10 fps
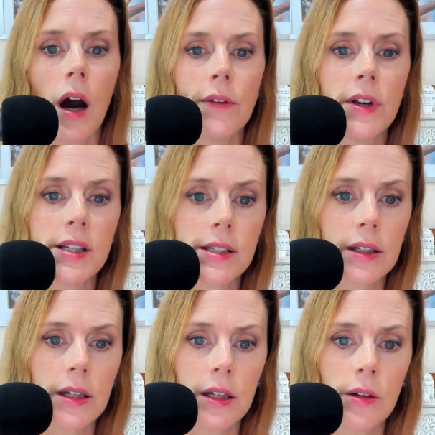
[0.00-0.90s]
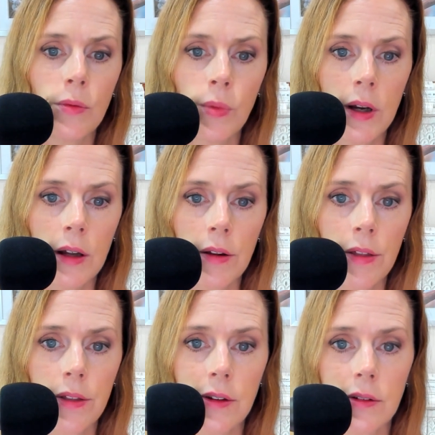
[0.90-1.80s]
Obviously,
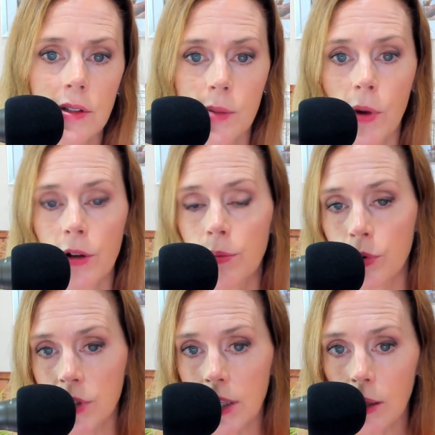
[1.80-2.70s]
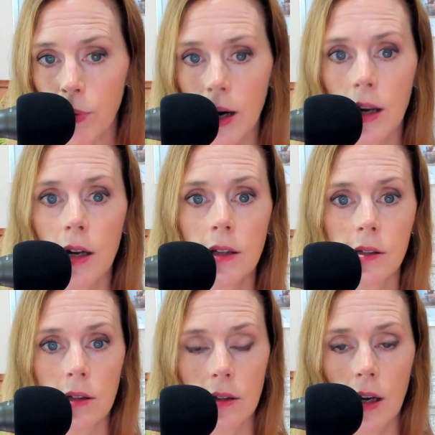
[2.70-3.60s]
with smaller boutique
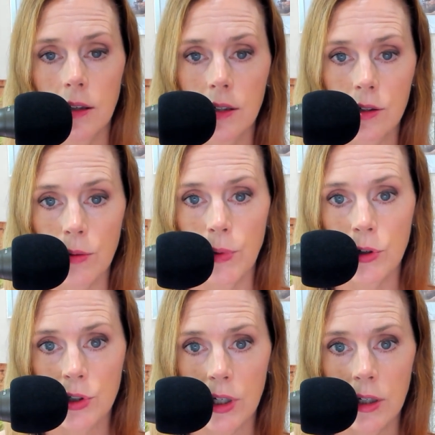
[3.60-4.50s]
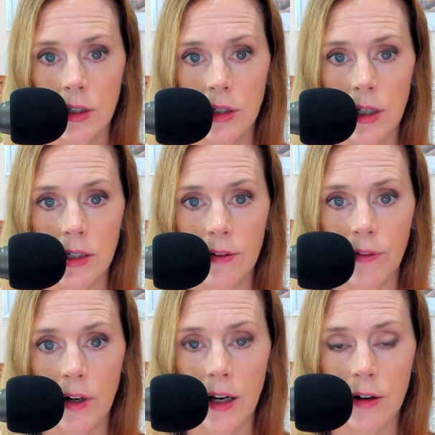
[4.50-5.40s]
brands and distribution in
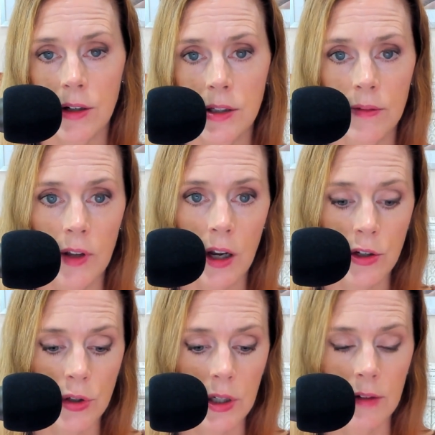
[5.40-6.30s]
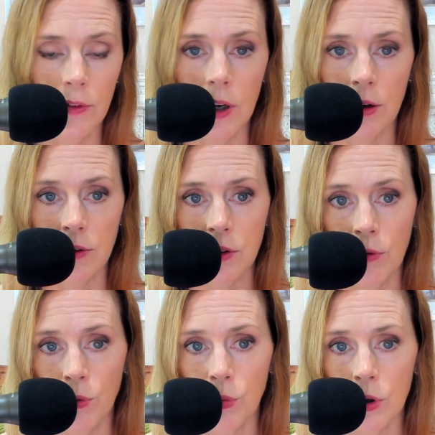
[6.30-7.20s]
different areas of the country and different areas
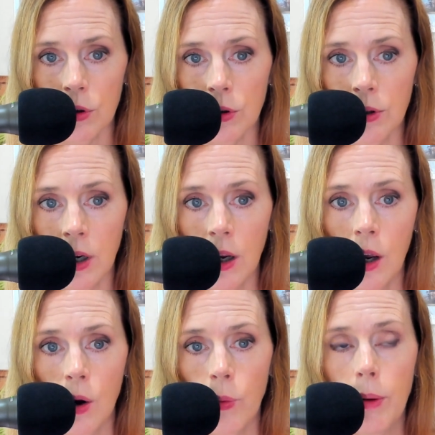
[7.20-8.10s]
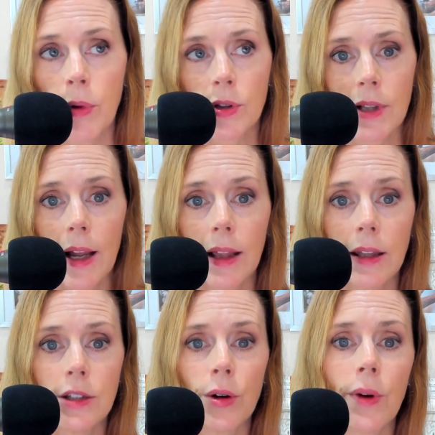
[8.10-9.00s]
of the world, we most
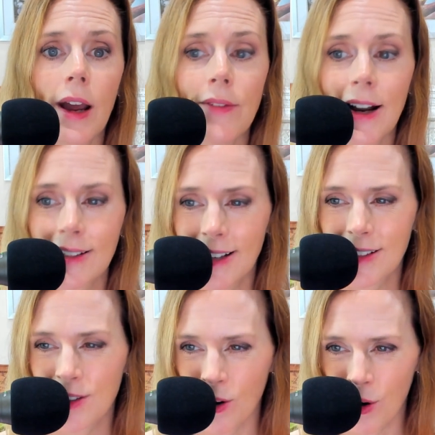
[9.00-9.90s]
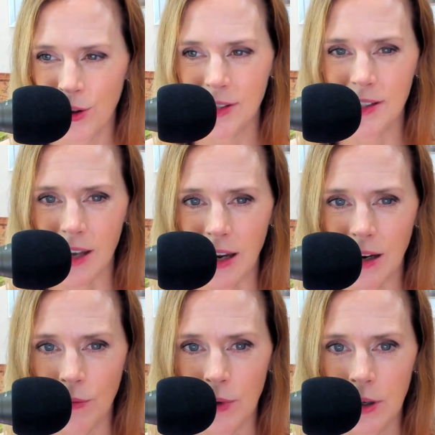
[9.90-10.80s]
likely don't have access to all the
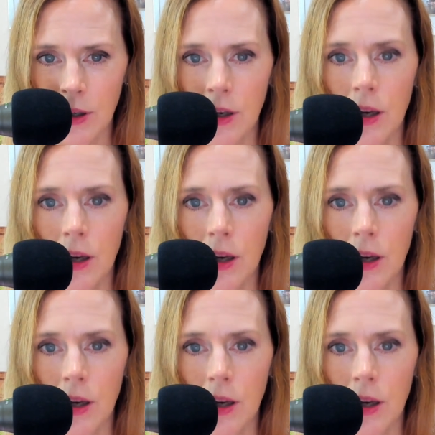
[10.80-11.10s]
same